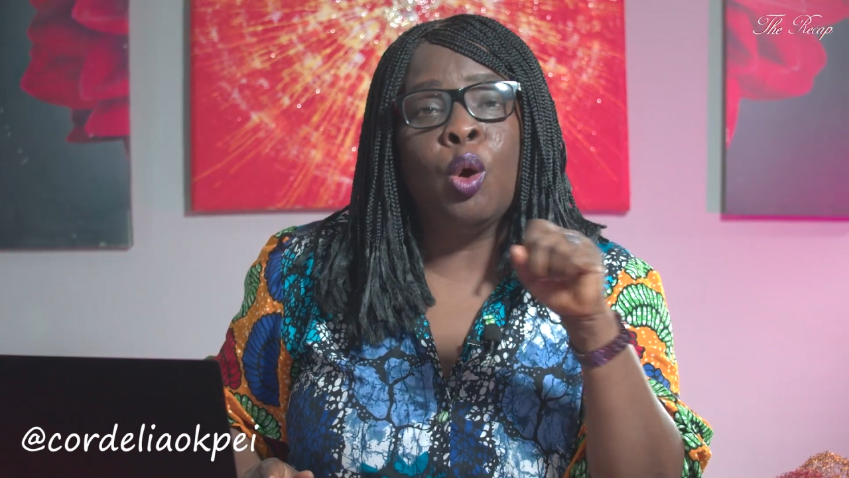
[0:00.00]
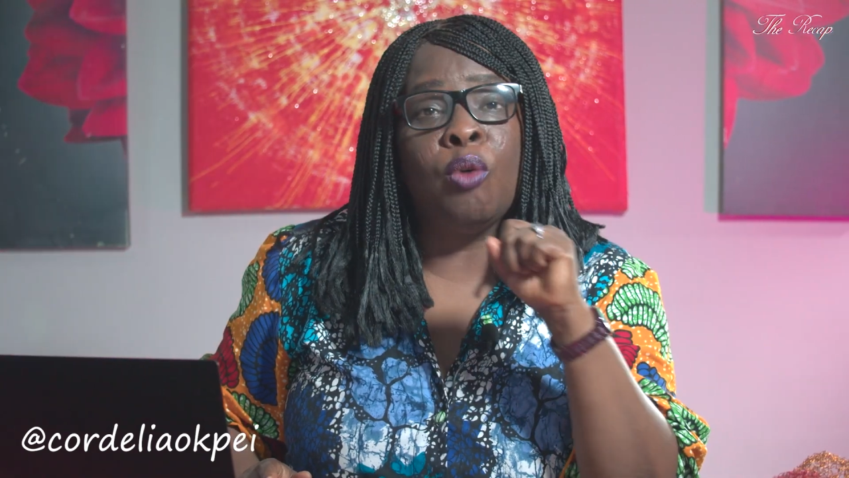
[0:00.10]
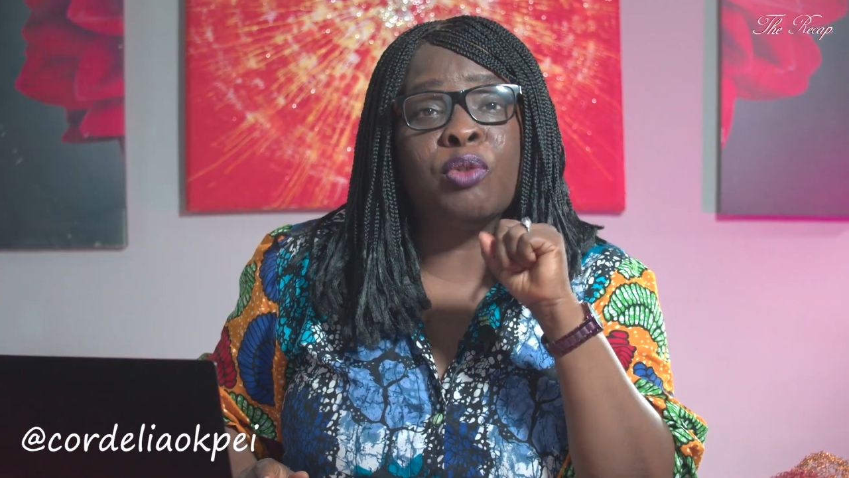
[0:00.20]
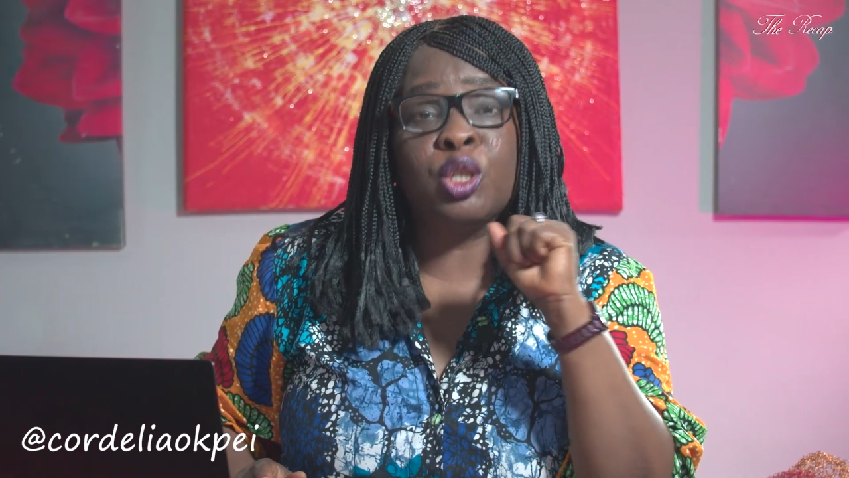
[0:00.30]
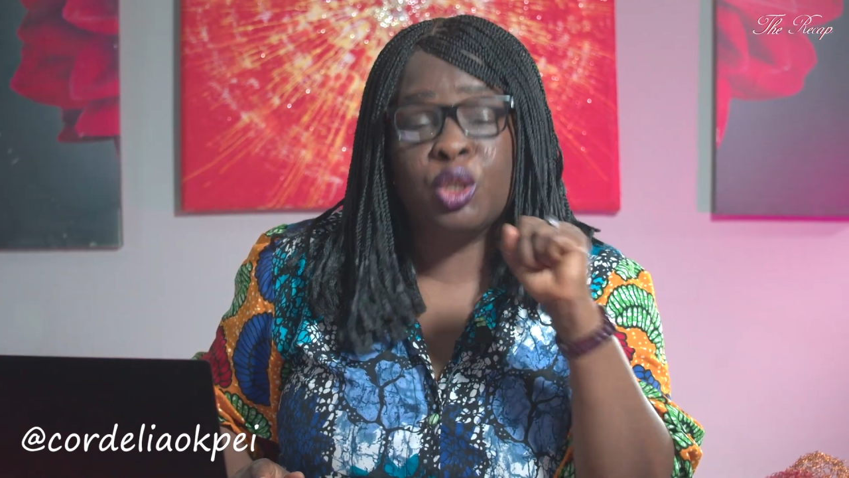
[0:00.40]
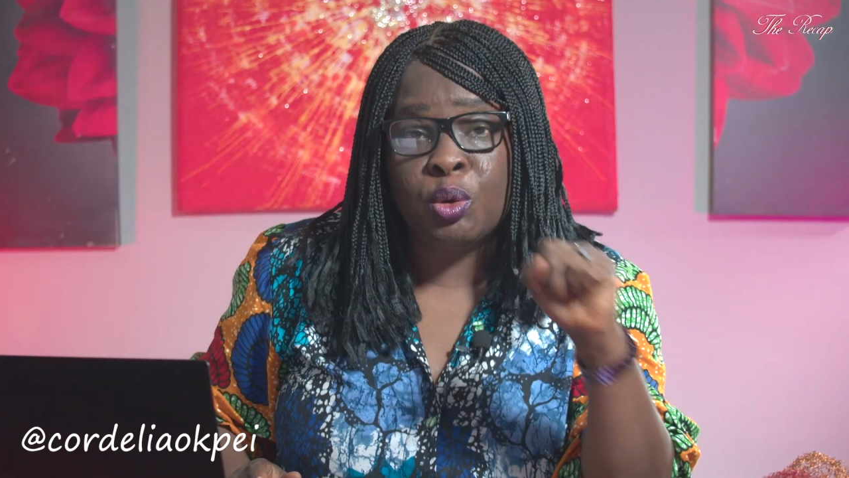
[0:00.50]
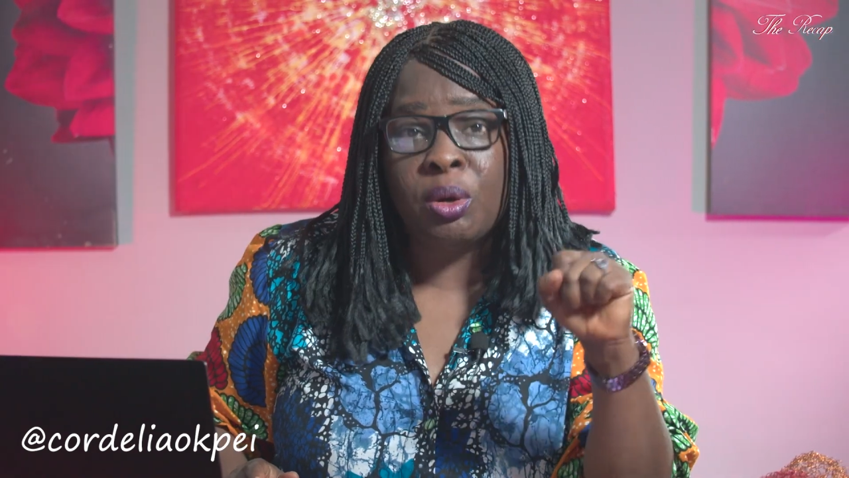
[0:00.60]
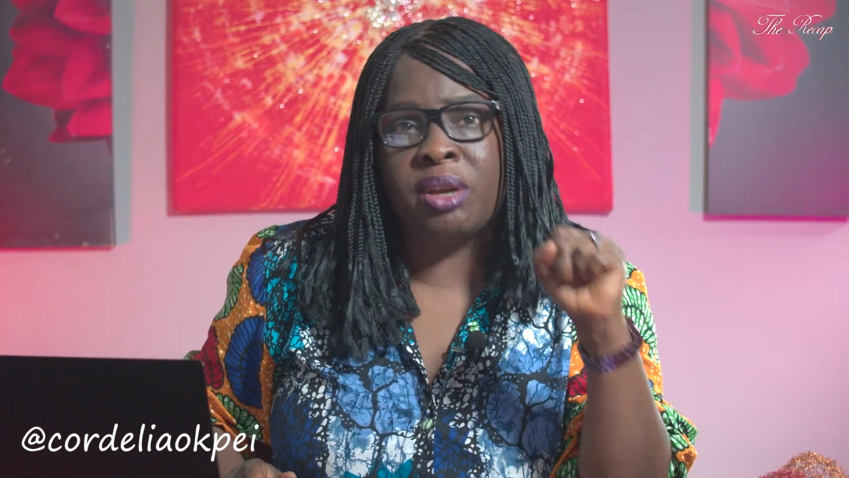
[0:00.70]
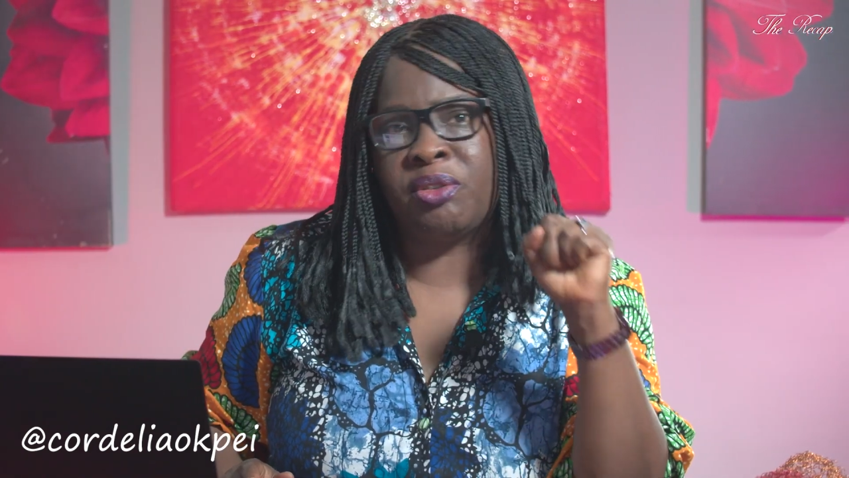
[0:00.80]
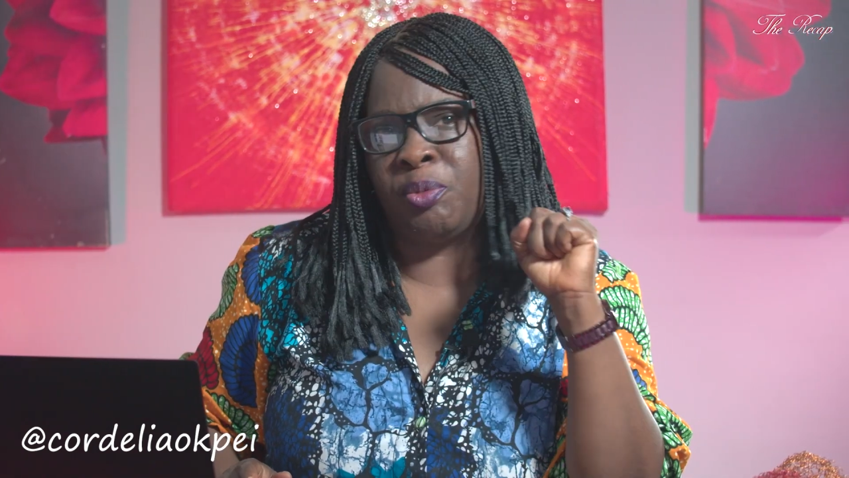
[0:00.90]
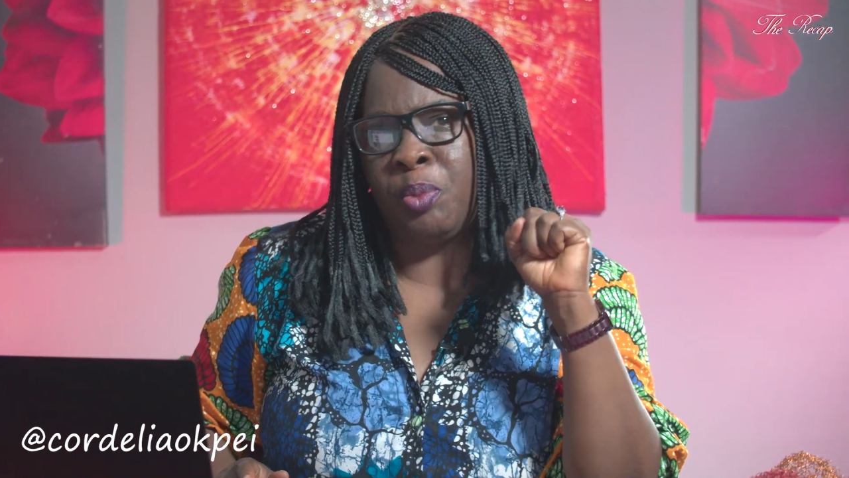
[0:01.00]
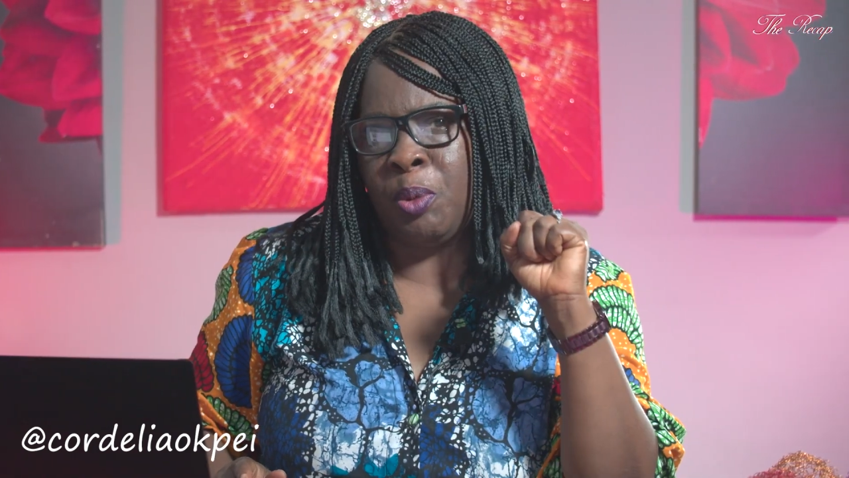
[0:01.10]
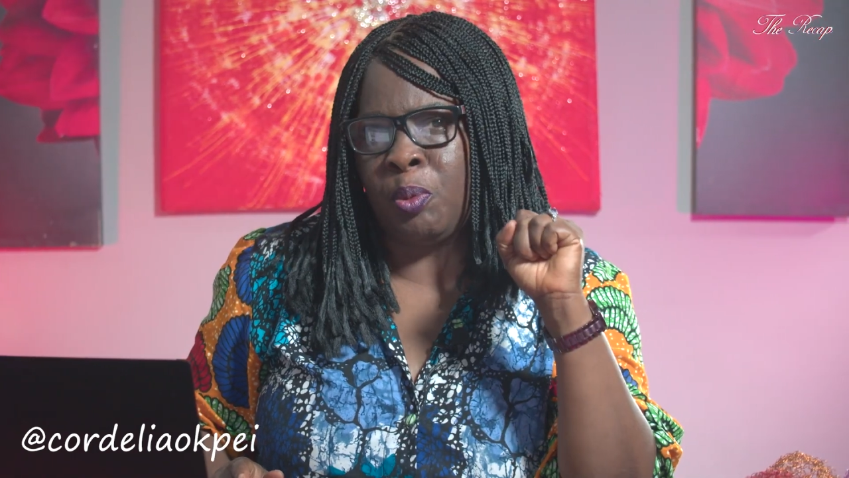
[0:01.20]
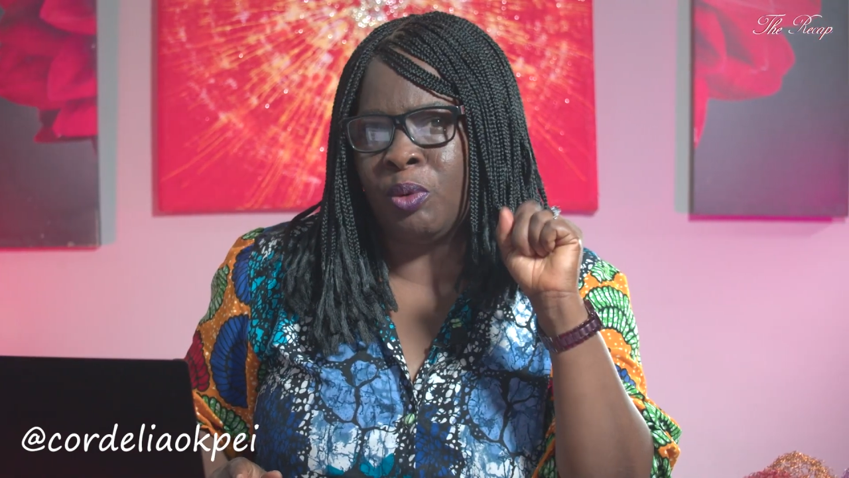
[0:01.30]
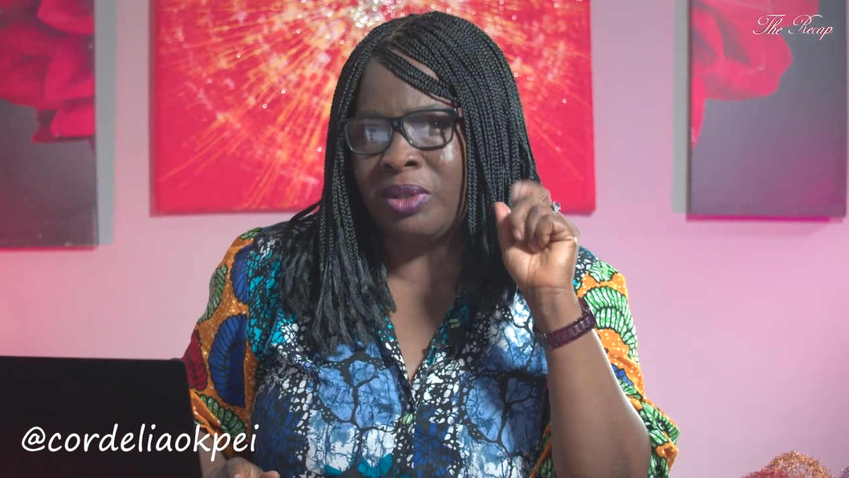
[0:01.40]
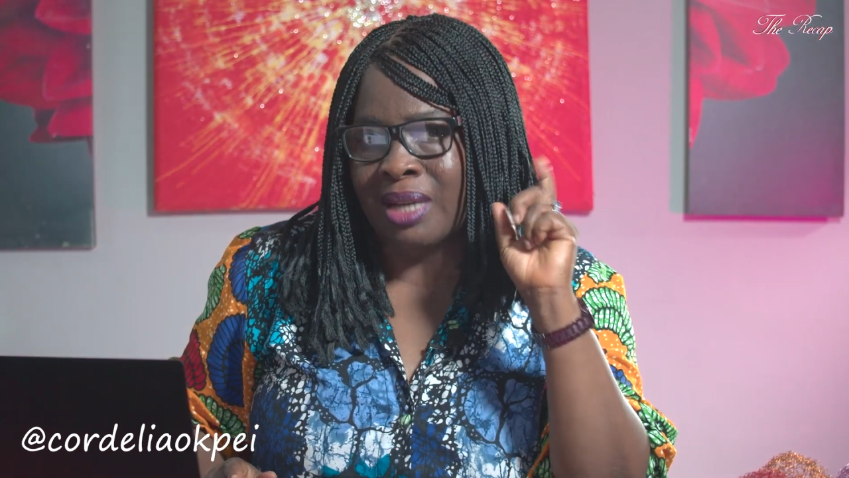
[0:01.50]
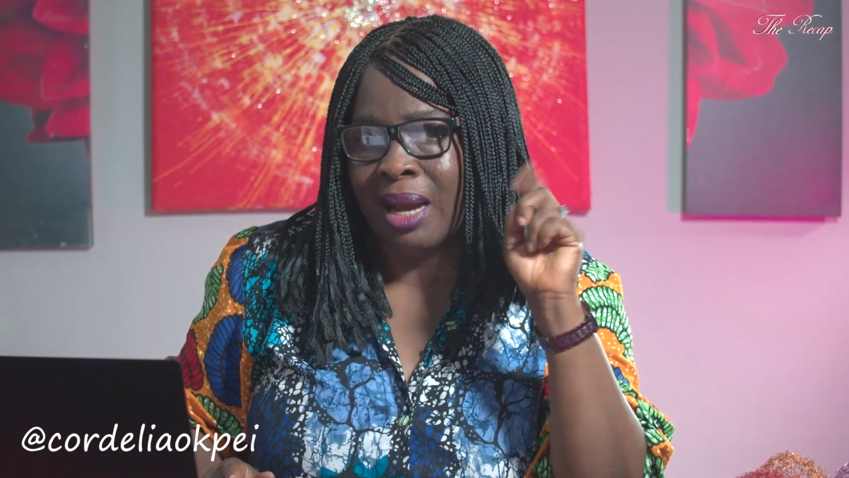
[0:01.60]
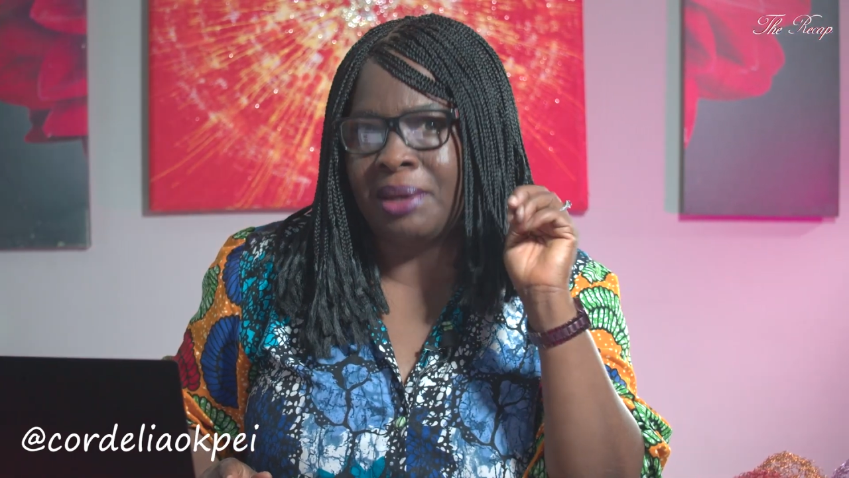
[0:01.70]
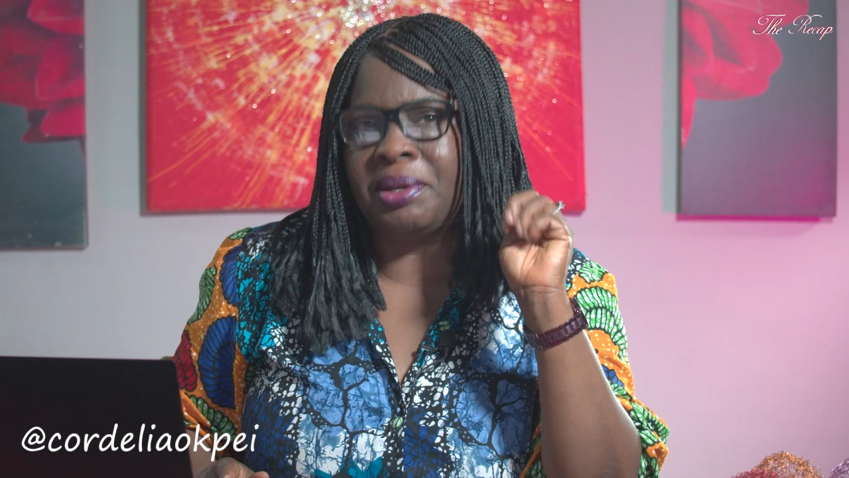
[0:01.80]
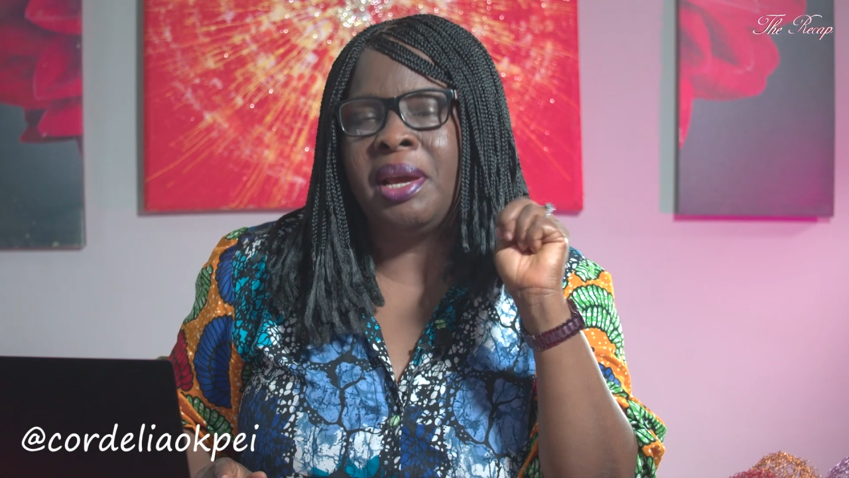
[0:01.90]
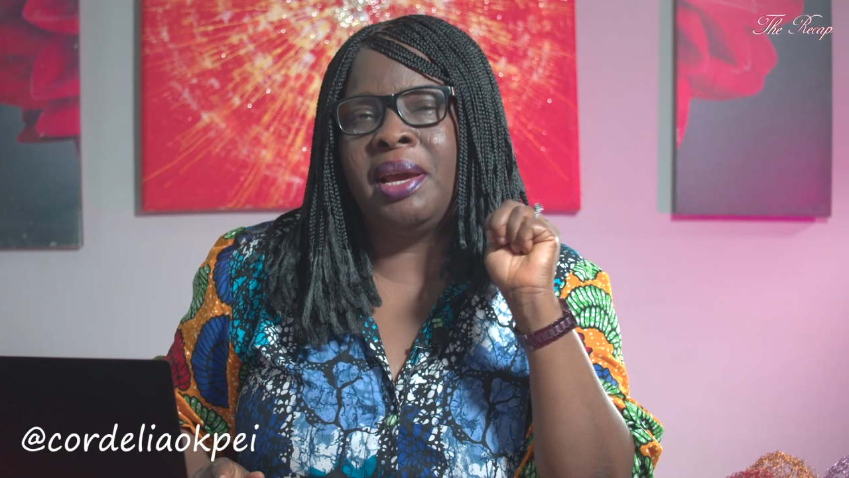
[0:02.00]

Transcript: Over 200 people died